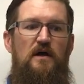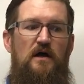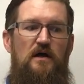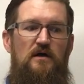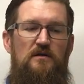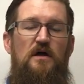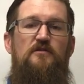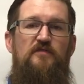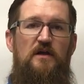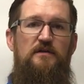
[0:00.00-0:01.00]
a lot
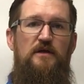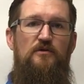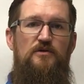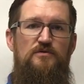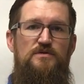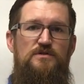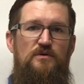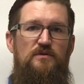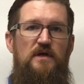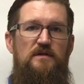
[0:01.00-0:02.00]
of ventilator use, so
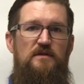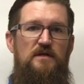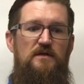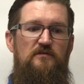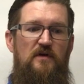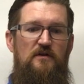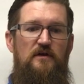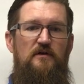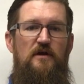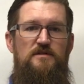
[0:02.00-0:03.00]
that the
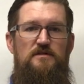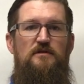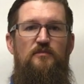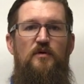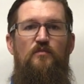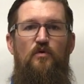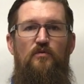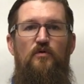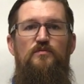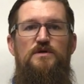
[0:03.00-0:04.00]
ventilator has a little bit more
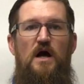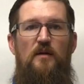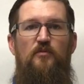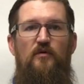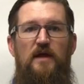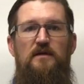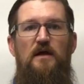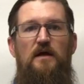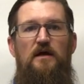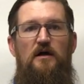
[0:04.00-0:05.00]
room to operate
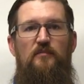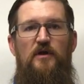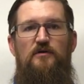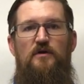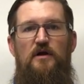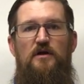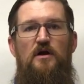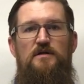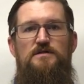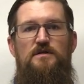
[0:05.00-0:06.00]
and you're not
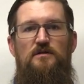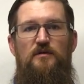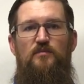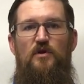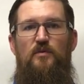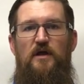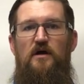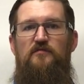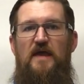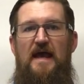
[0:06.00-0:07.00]
constantly blowing
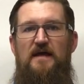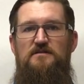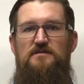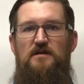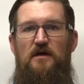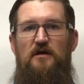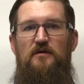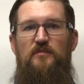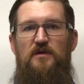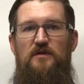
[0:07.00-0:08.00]
off gas
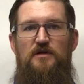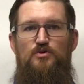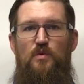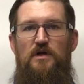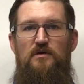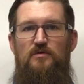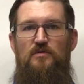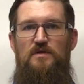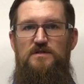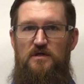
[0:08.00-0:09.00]
in that 20 to
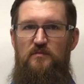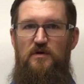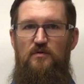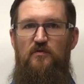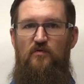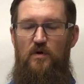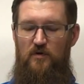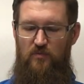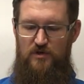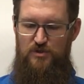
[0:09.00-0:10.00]
30 centimeter of
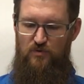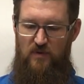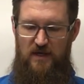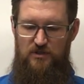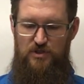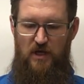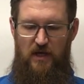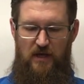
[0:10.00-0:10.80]
water pressure range.